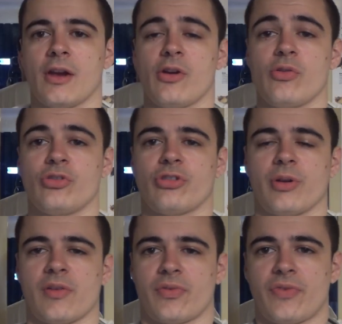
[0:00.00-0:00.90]
Hello, so
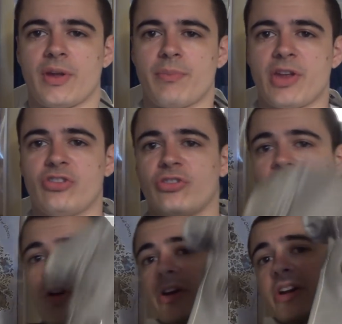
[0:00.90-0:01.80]
another thing
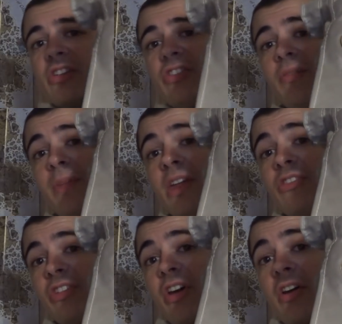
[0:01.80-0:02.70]
Beastoree kindly sent me
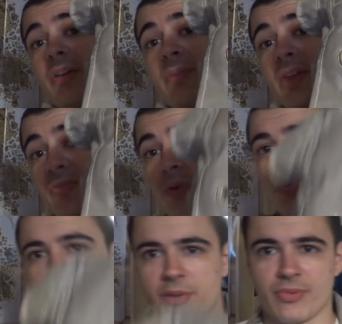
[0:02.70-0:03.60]
is an
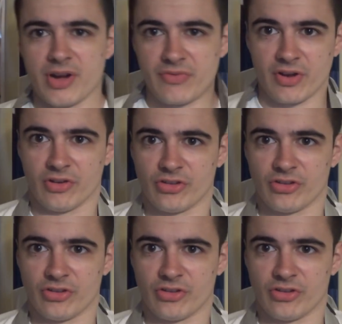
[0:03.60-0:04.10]
IP4 rebreather,